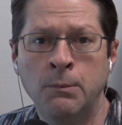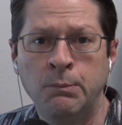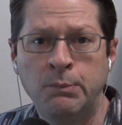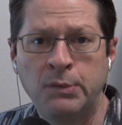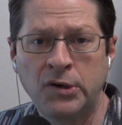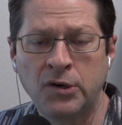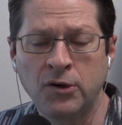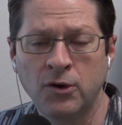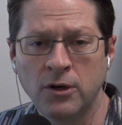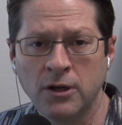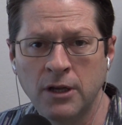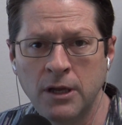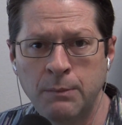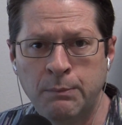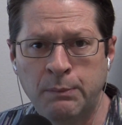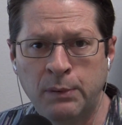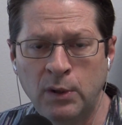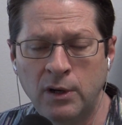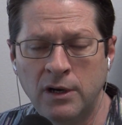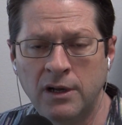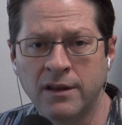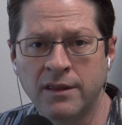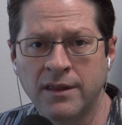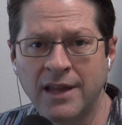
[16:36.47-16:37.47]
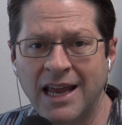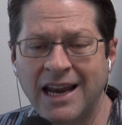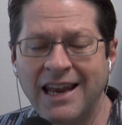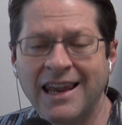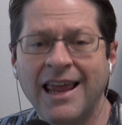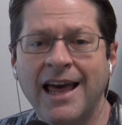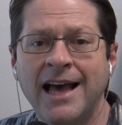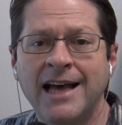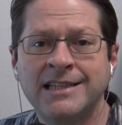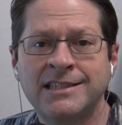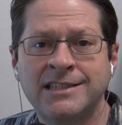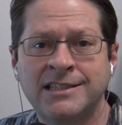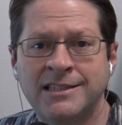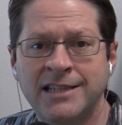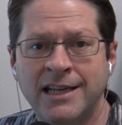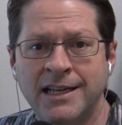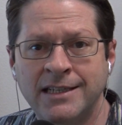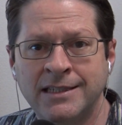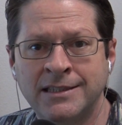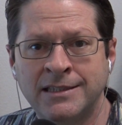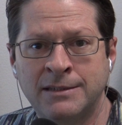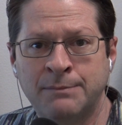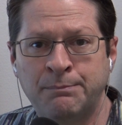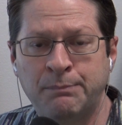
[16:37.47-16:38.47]
Purely put, that last
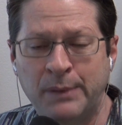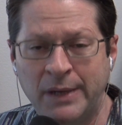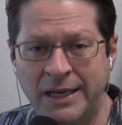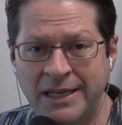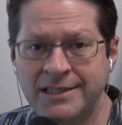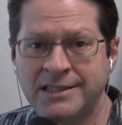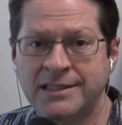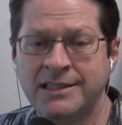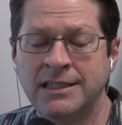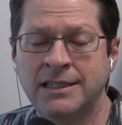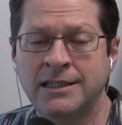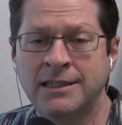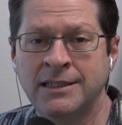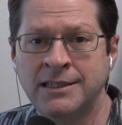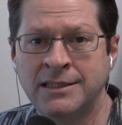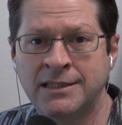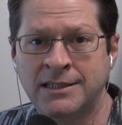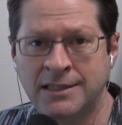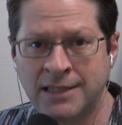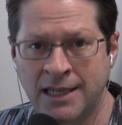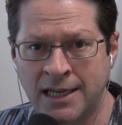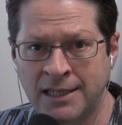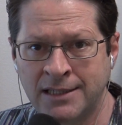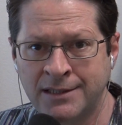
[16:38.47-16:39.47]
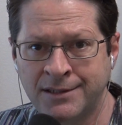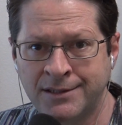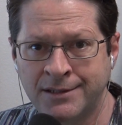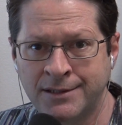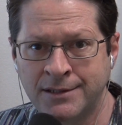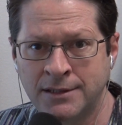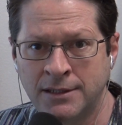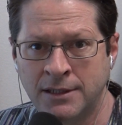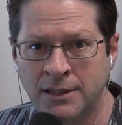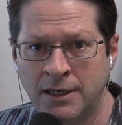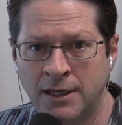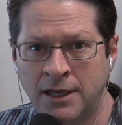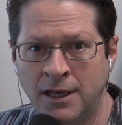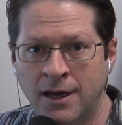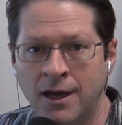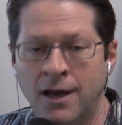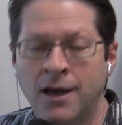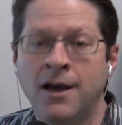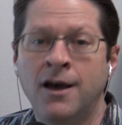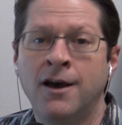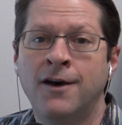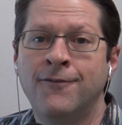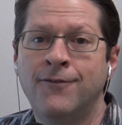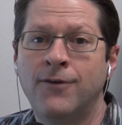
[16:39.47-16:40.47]
sentence basically says,
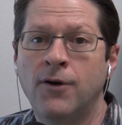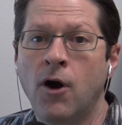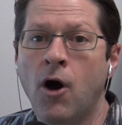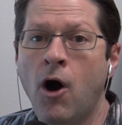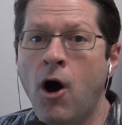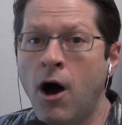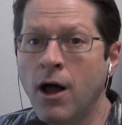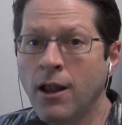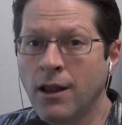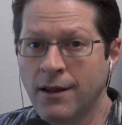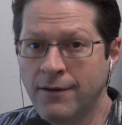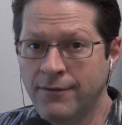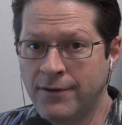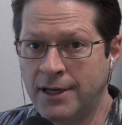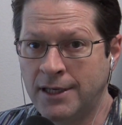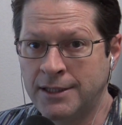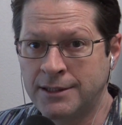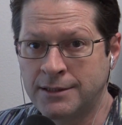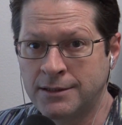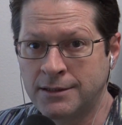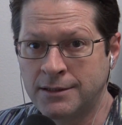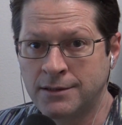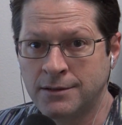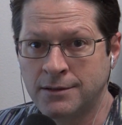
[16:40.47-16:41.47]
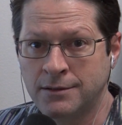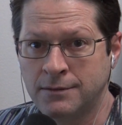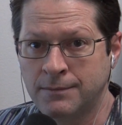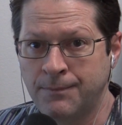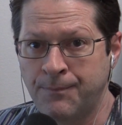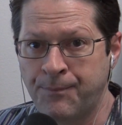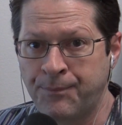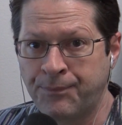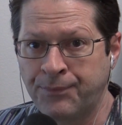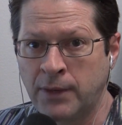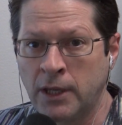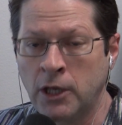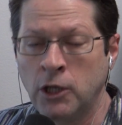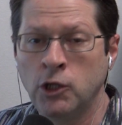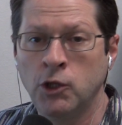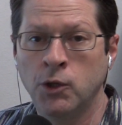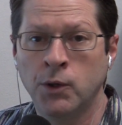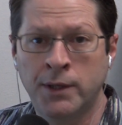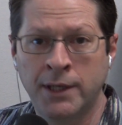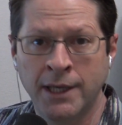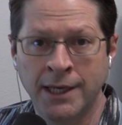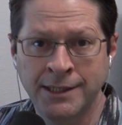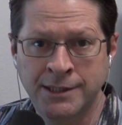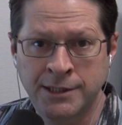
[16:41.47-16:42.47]
for all of us,
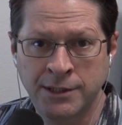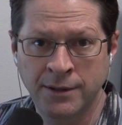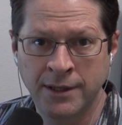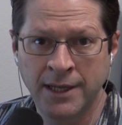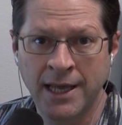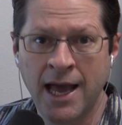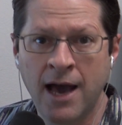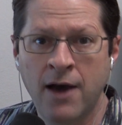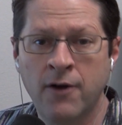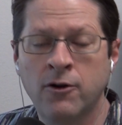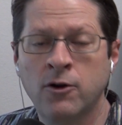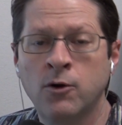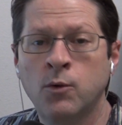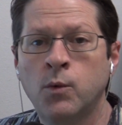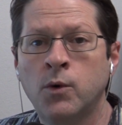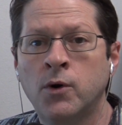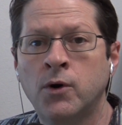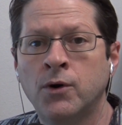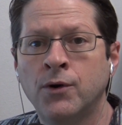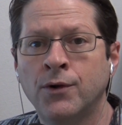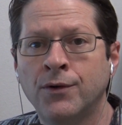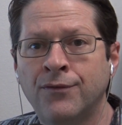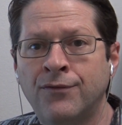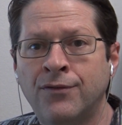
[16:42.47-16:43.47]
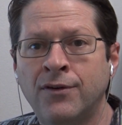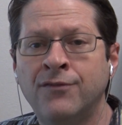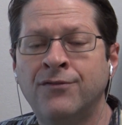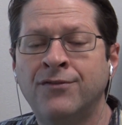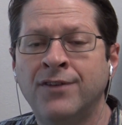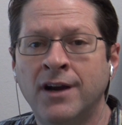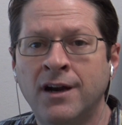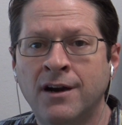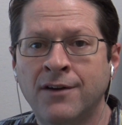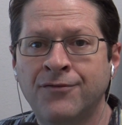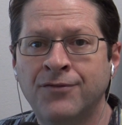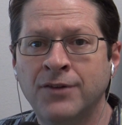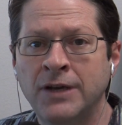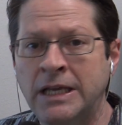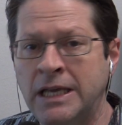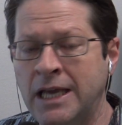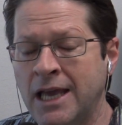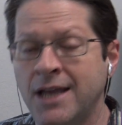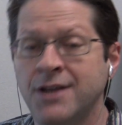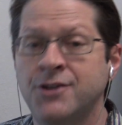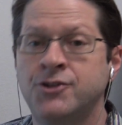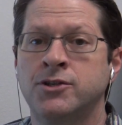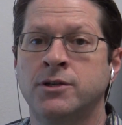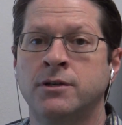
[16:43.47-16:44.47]
looking to the outer world for
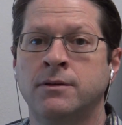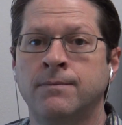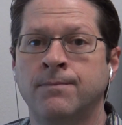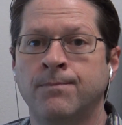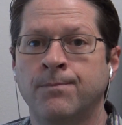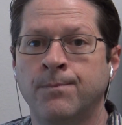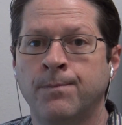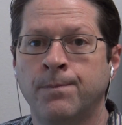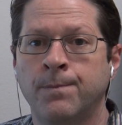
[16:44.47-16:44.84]
verification,